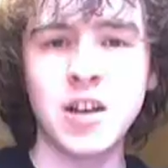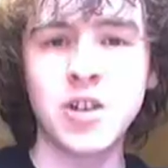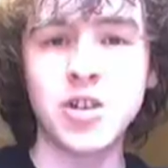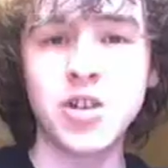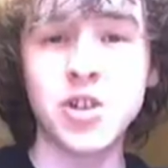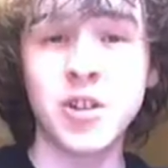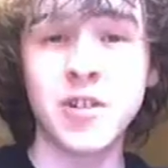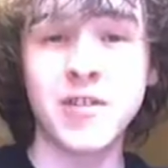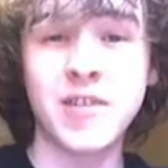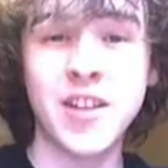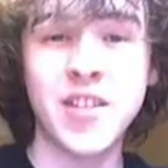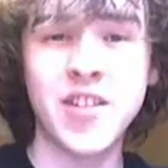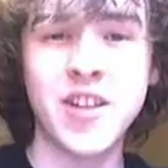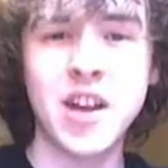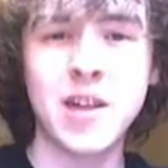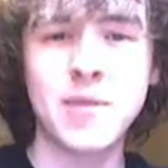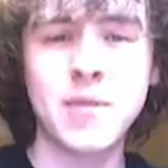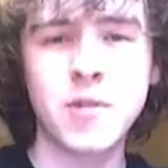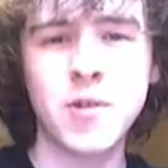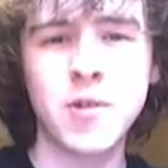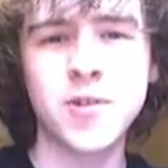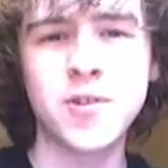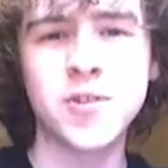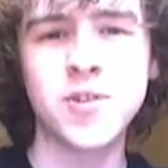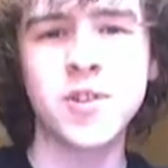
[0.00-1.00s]
And during that time
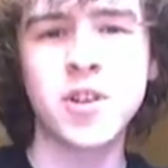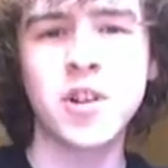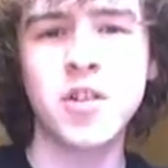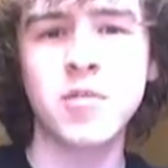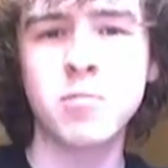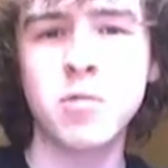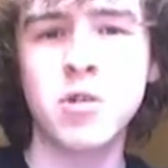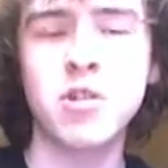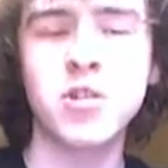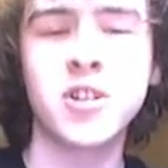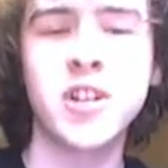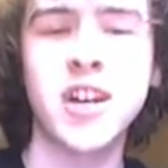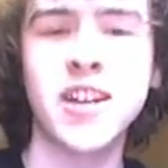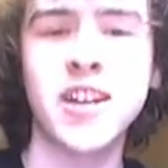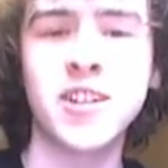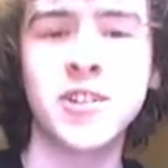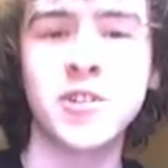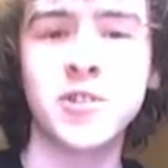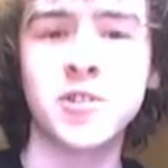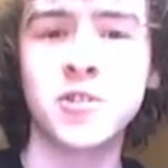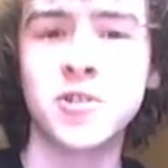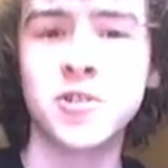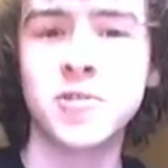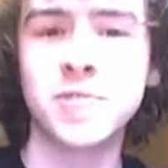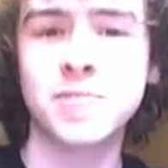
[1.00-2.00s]
I once served Paul
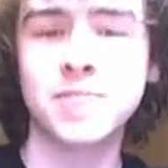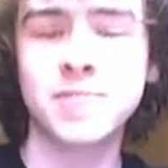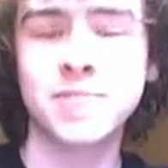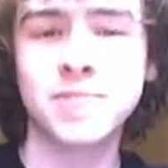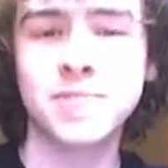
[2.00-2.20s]
Daniels.